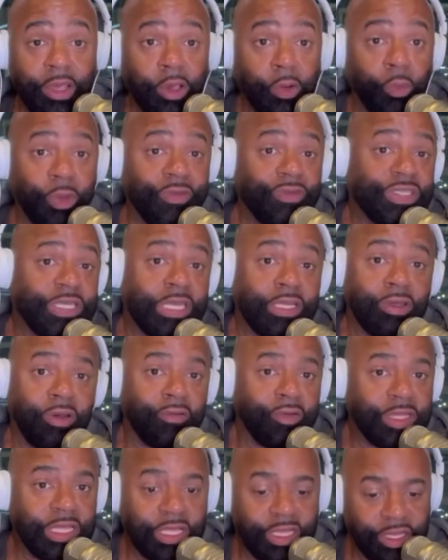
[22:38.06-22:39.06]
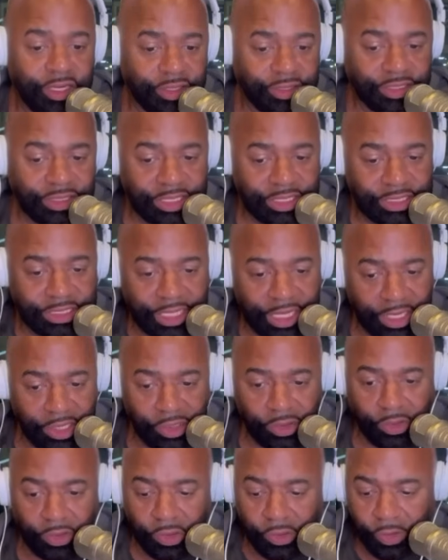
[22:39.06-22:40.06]
We've seen over the years, DJ,
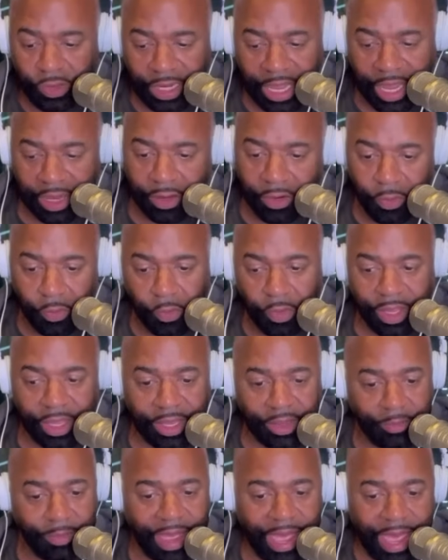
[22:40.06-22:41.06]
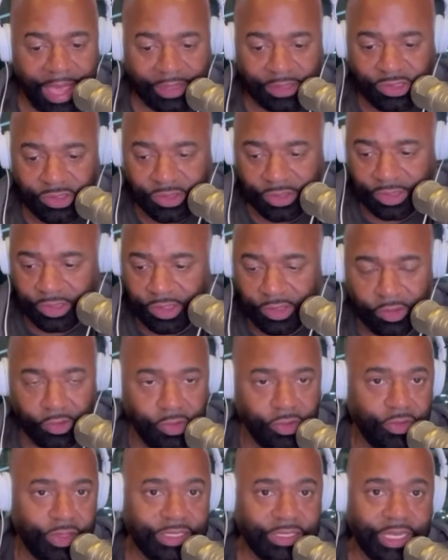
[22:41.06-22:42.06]
you and I go way back to,
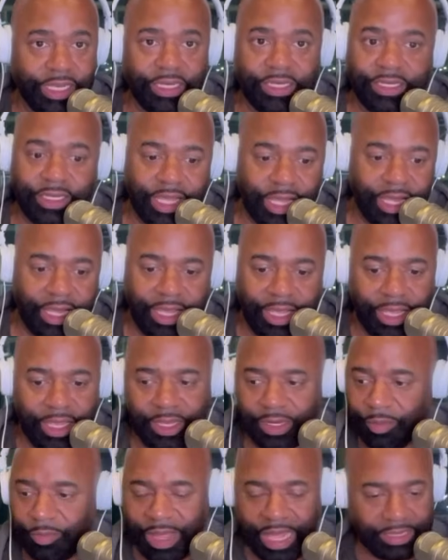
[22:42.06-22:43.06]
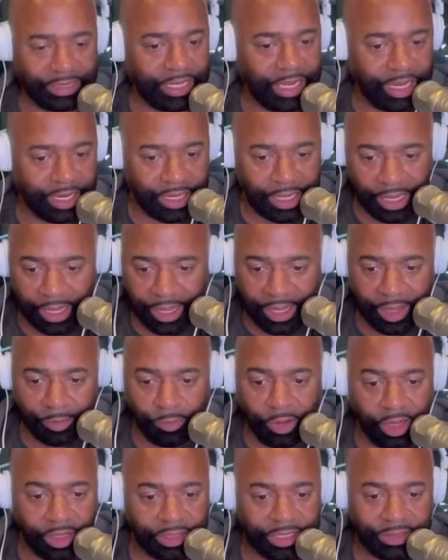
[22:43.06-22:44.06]
USA Today and
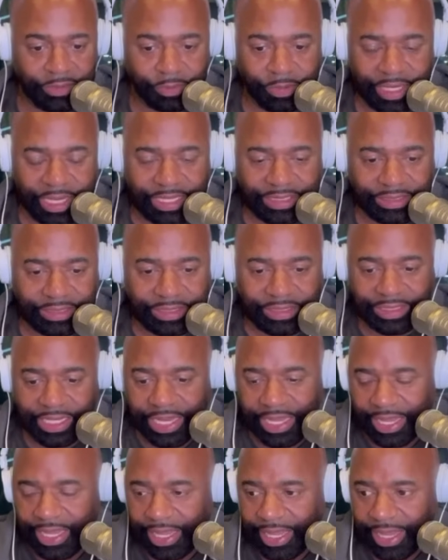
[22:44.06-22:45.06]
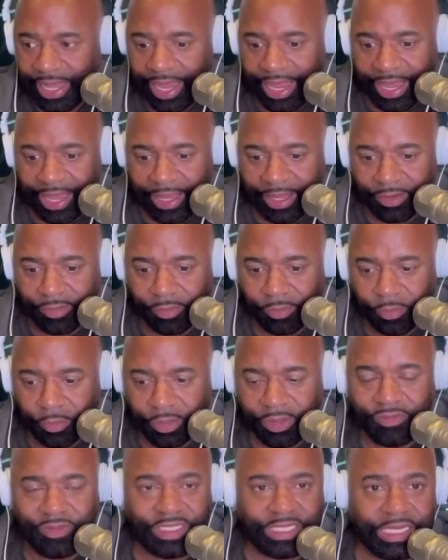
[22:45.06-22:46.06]
About.com, all these places. And
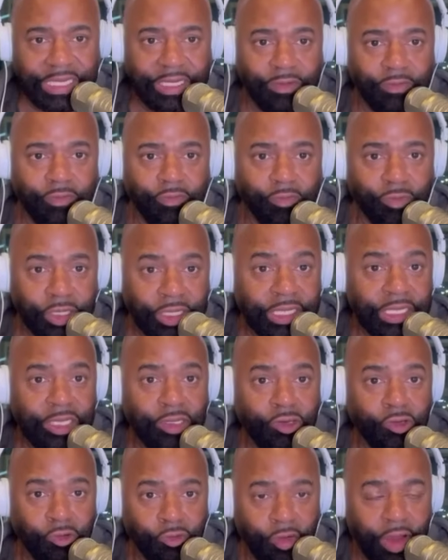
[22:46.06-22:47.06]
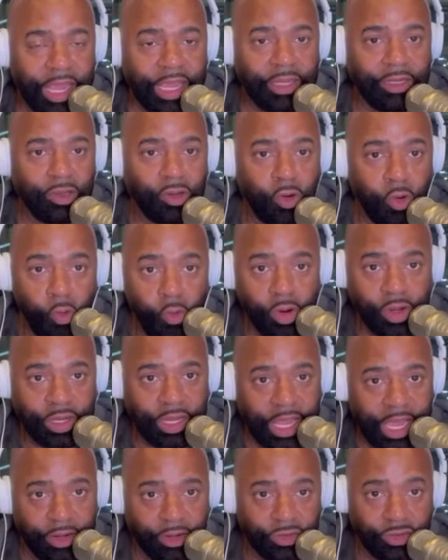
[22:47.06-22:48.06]
we've seen really great
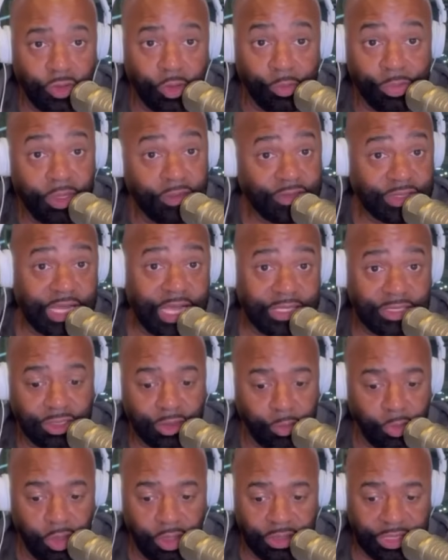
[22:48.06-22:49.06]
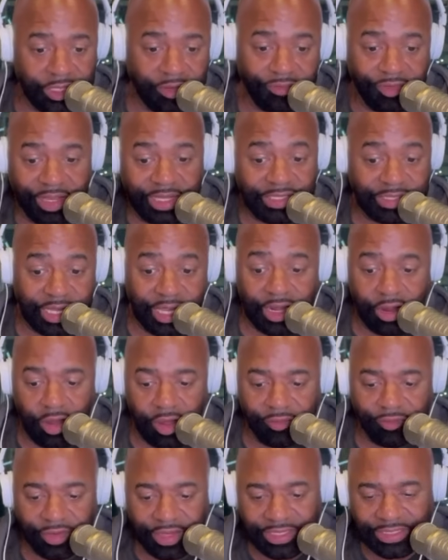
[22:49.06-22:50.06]
coordinators on both sides of the ball, defense and
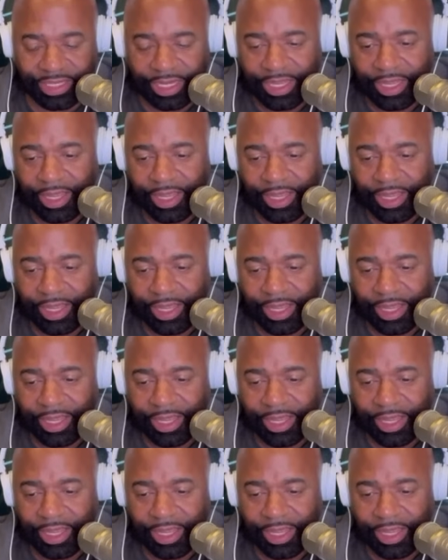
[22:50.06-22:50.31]
offense.